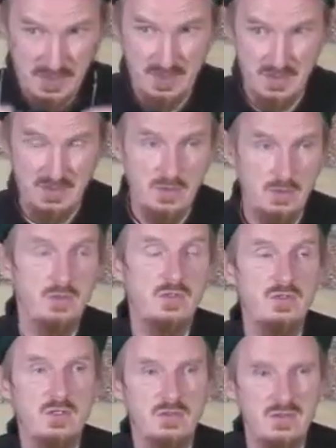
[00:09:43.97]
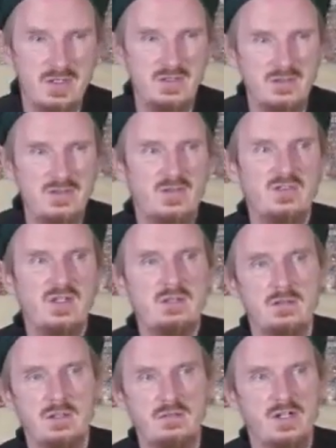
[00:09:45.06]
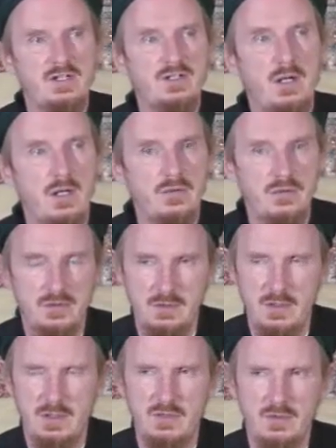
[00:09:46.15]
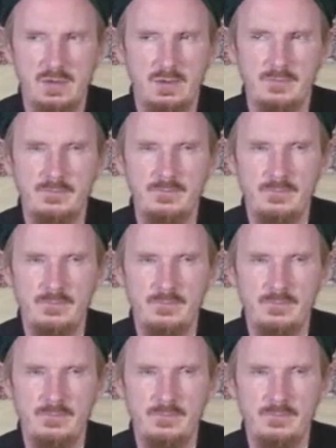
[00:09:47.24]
and it's no coincidence that it's at the center of our art in Islam.